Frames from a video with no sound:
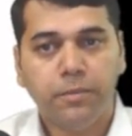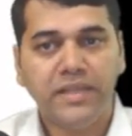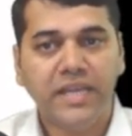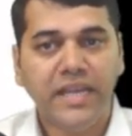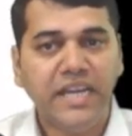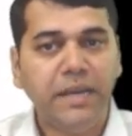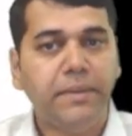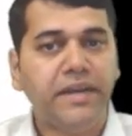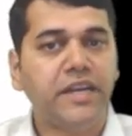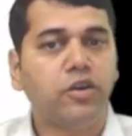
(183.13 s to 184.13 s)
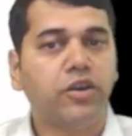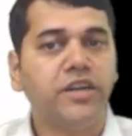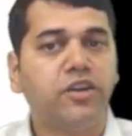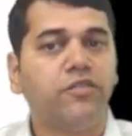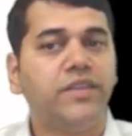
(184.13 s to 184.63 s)
by the independent
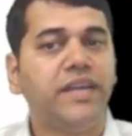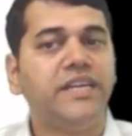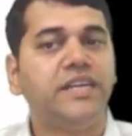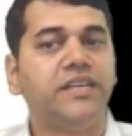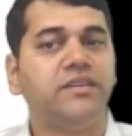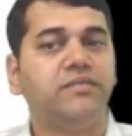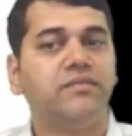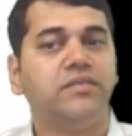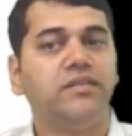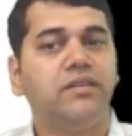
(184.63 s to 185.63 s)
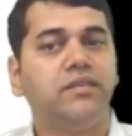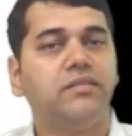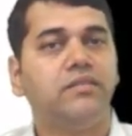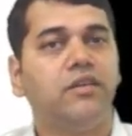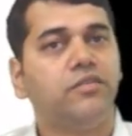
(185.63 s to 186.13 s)
auditor of the entity
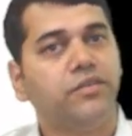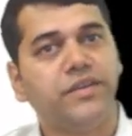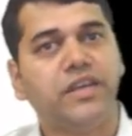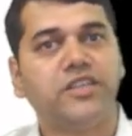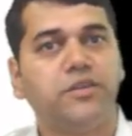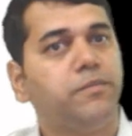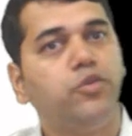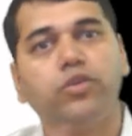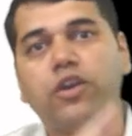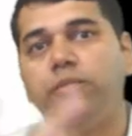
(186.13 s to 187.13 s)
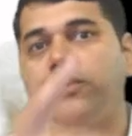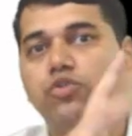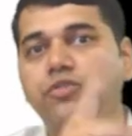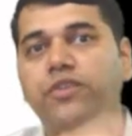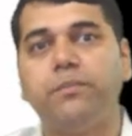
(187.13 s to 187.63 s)
of the financial statement. You cannot be two
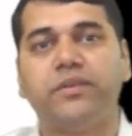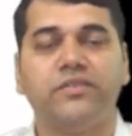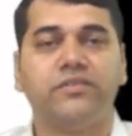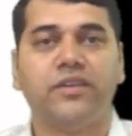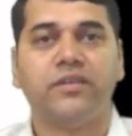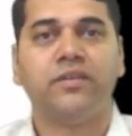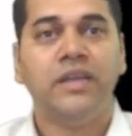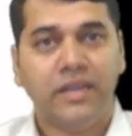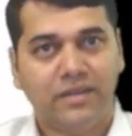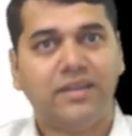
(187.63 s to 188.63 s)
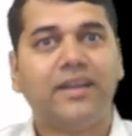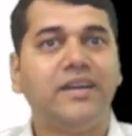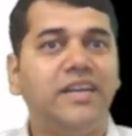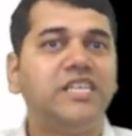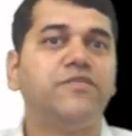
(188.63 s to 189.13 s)
different persons there. It's like
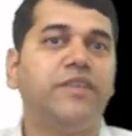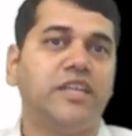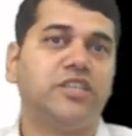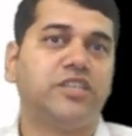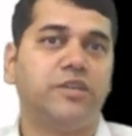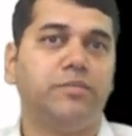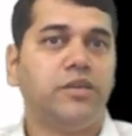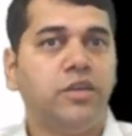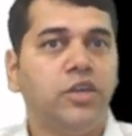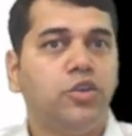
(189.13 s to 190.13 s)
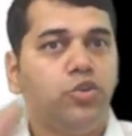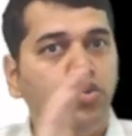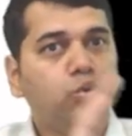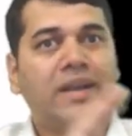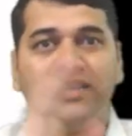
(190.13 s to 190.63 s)
condensed financial statement.
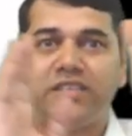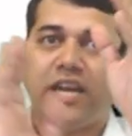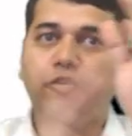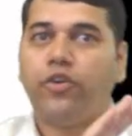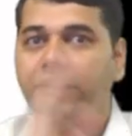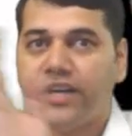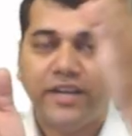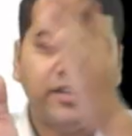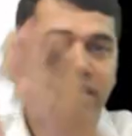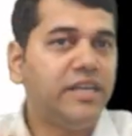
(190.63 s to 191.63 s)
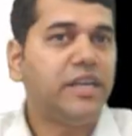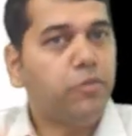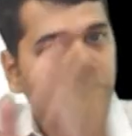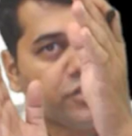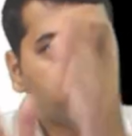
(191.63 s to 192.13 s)
You and the statutory auditor and the interim
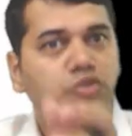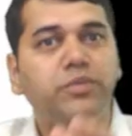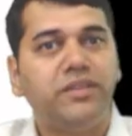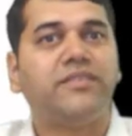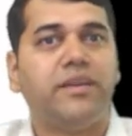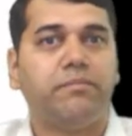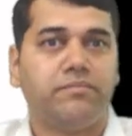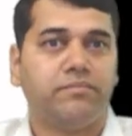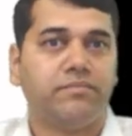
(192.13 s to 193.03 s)
auditor should be the same.